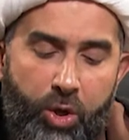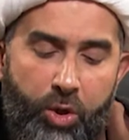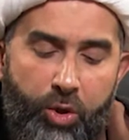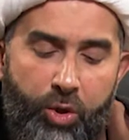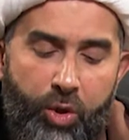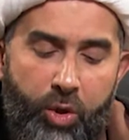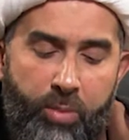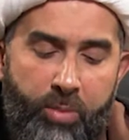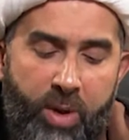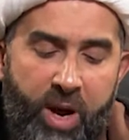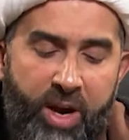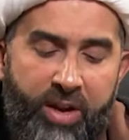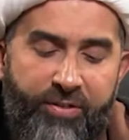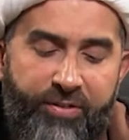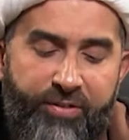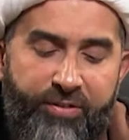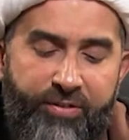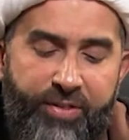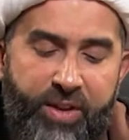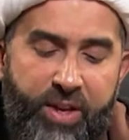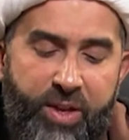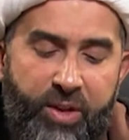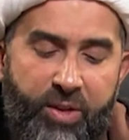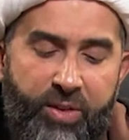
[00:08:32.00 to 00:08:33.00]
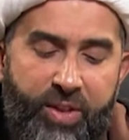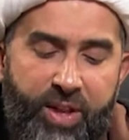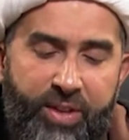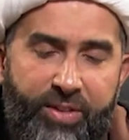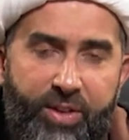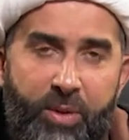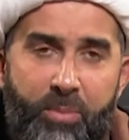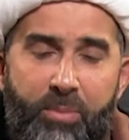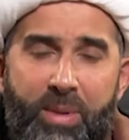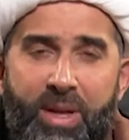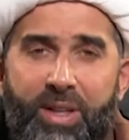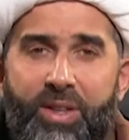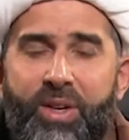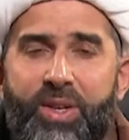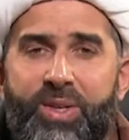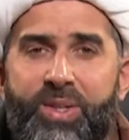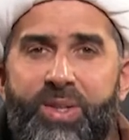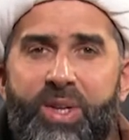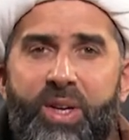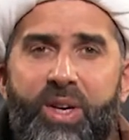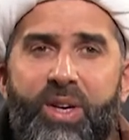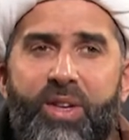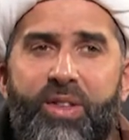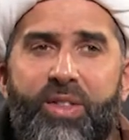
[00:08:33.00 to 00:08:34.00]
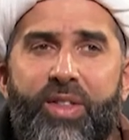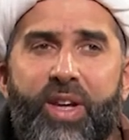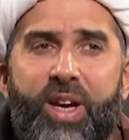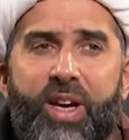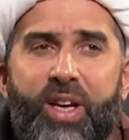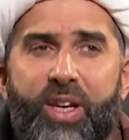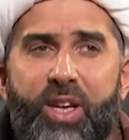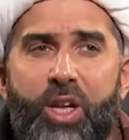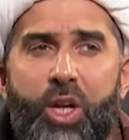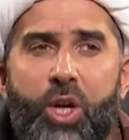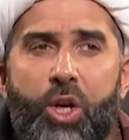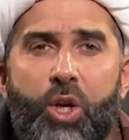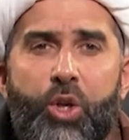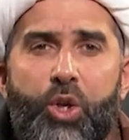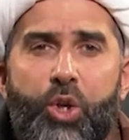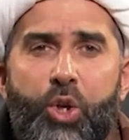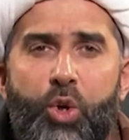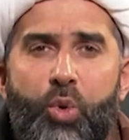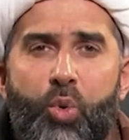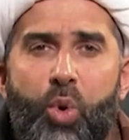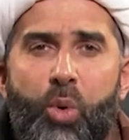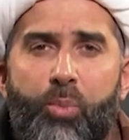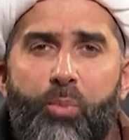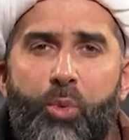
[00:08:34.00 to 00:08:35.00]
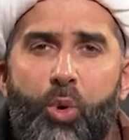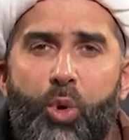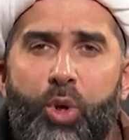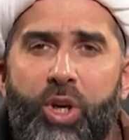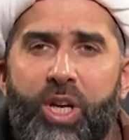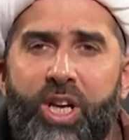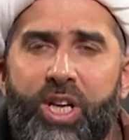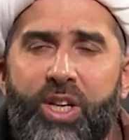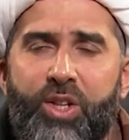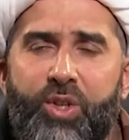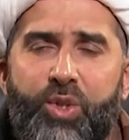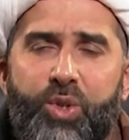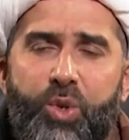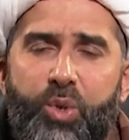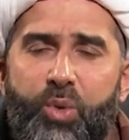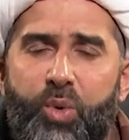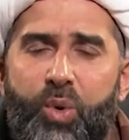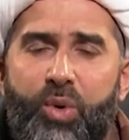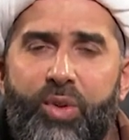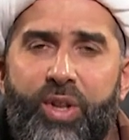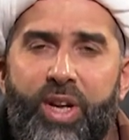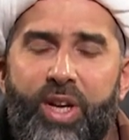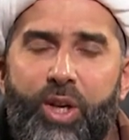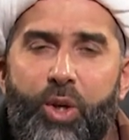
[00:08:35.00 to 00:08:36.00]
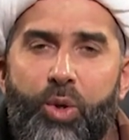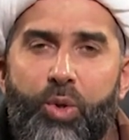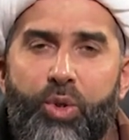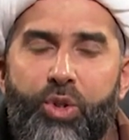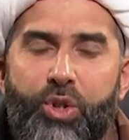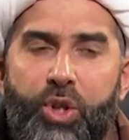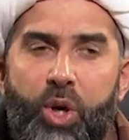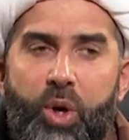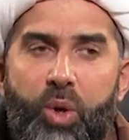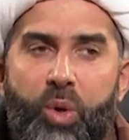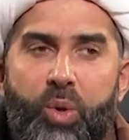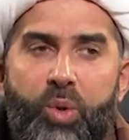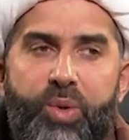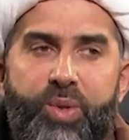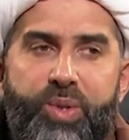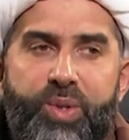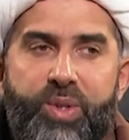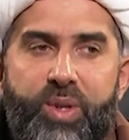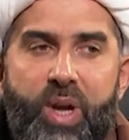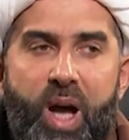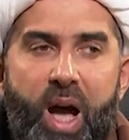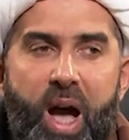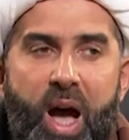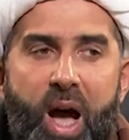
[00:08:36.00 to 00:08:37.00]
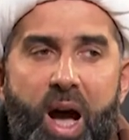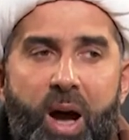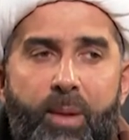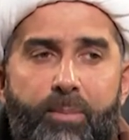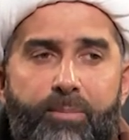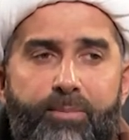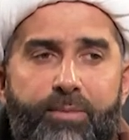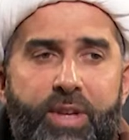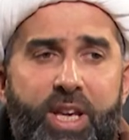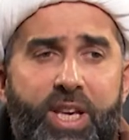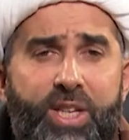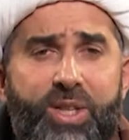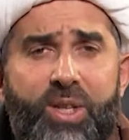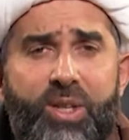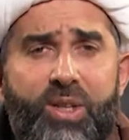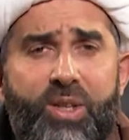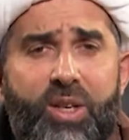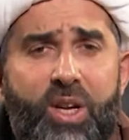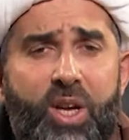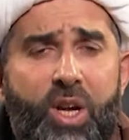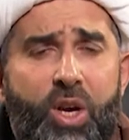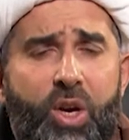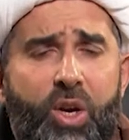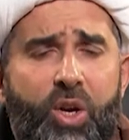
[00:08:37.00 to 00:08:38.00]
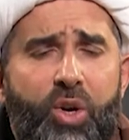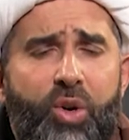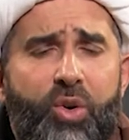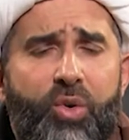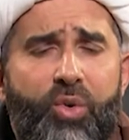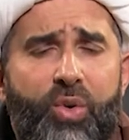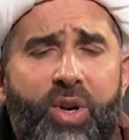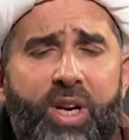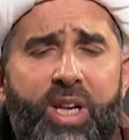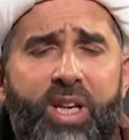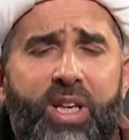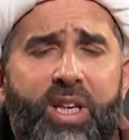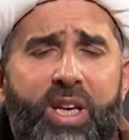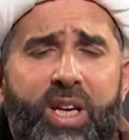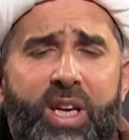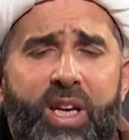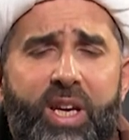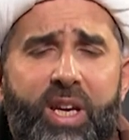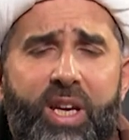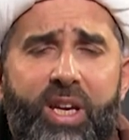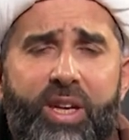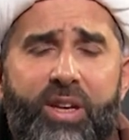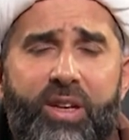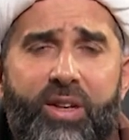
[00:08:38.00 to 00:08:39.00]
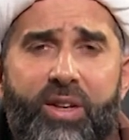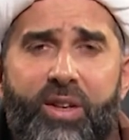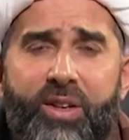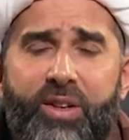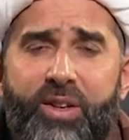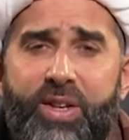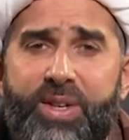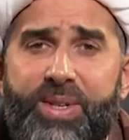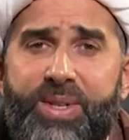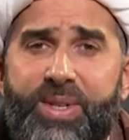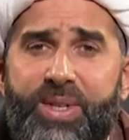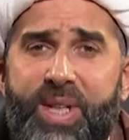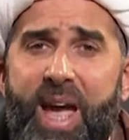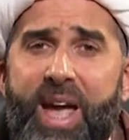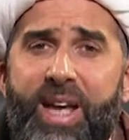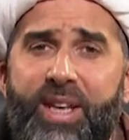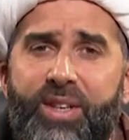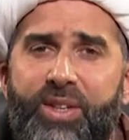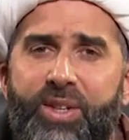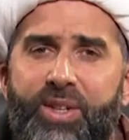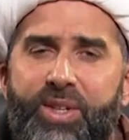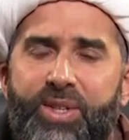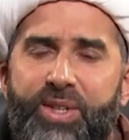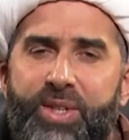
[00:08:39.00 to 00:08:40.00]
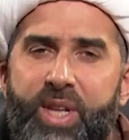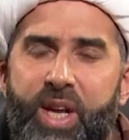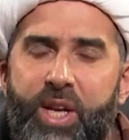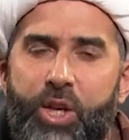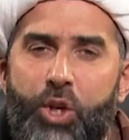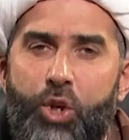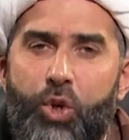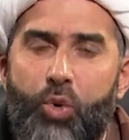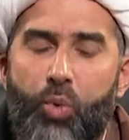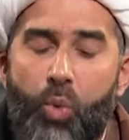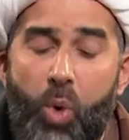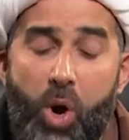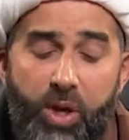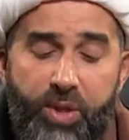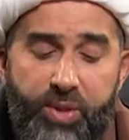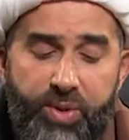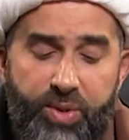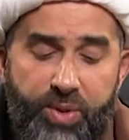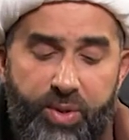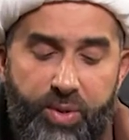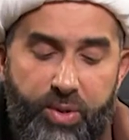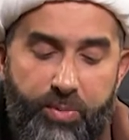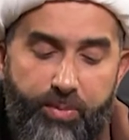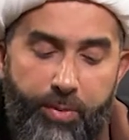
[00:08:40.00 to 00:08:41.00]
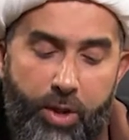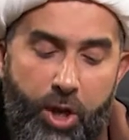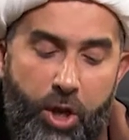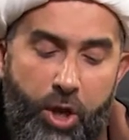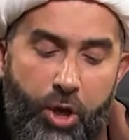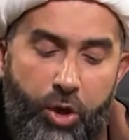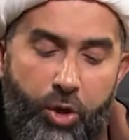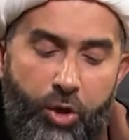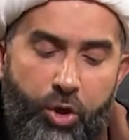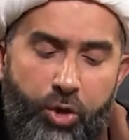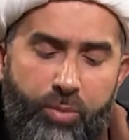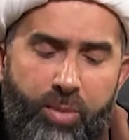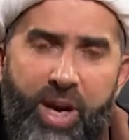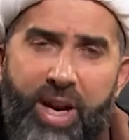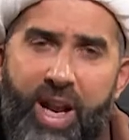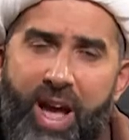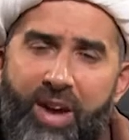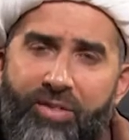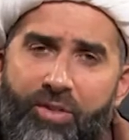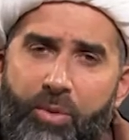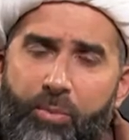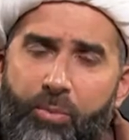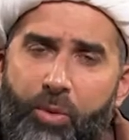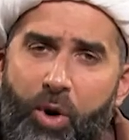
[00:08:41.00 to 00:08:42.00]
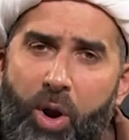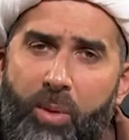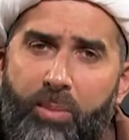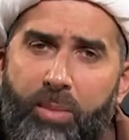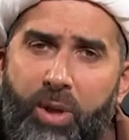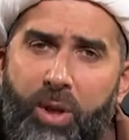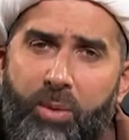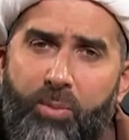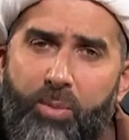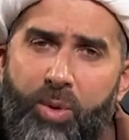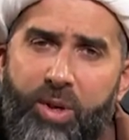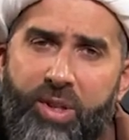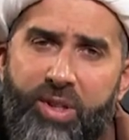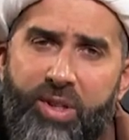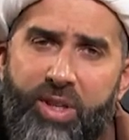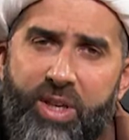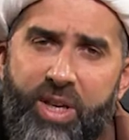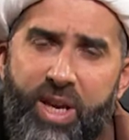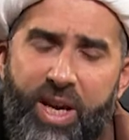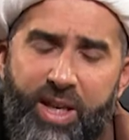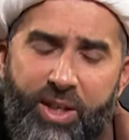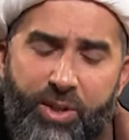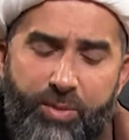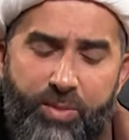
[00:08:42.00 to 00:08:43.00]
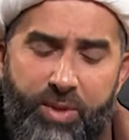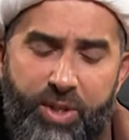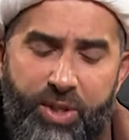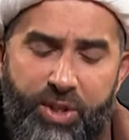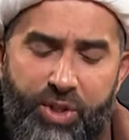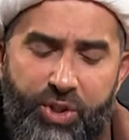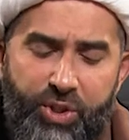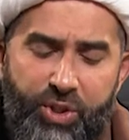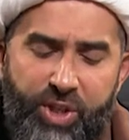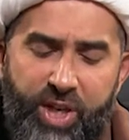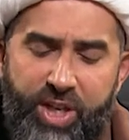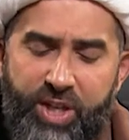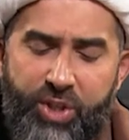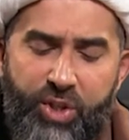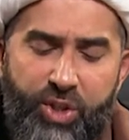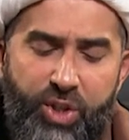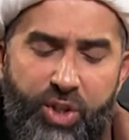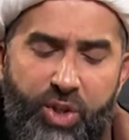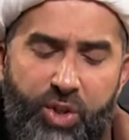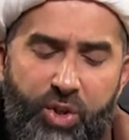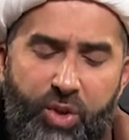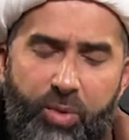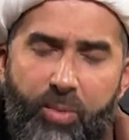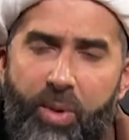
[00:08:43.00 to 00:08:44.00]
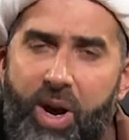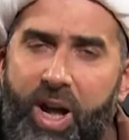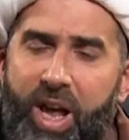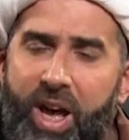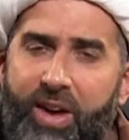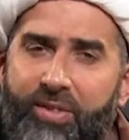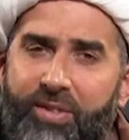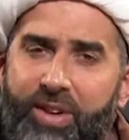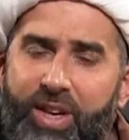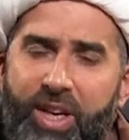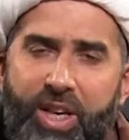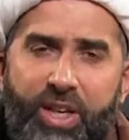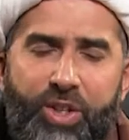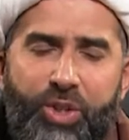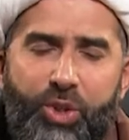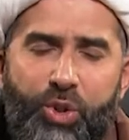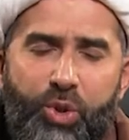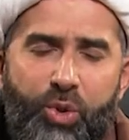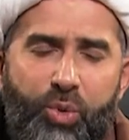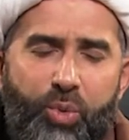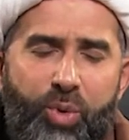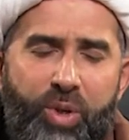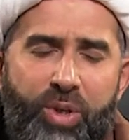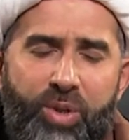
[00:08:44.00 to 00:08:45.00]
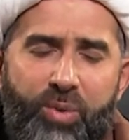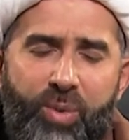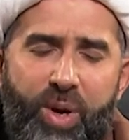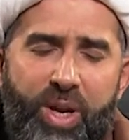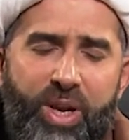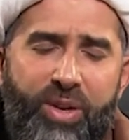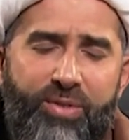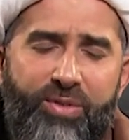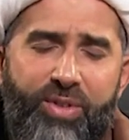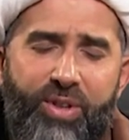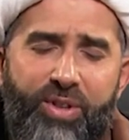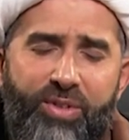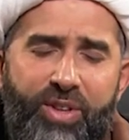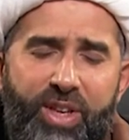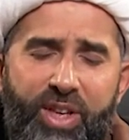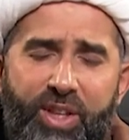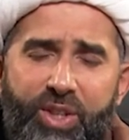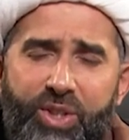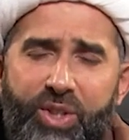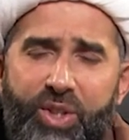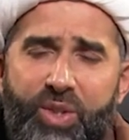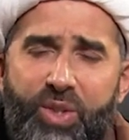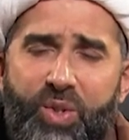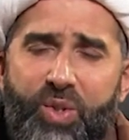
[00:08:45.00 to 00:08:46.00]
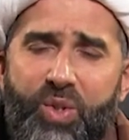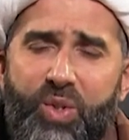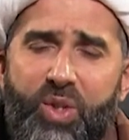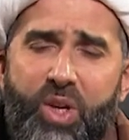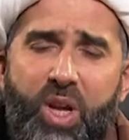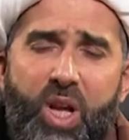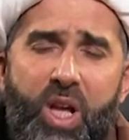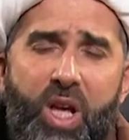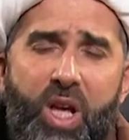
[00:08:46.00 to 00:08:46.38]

You might feel that the madrasa that you were put into or that you chose isn't really in the standards that you want. You might have a problem with the administration. You might have an issue with one of the teachers.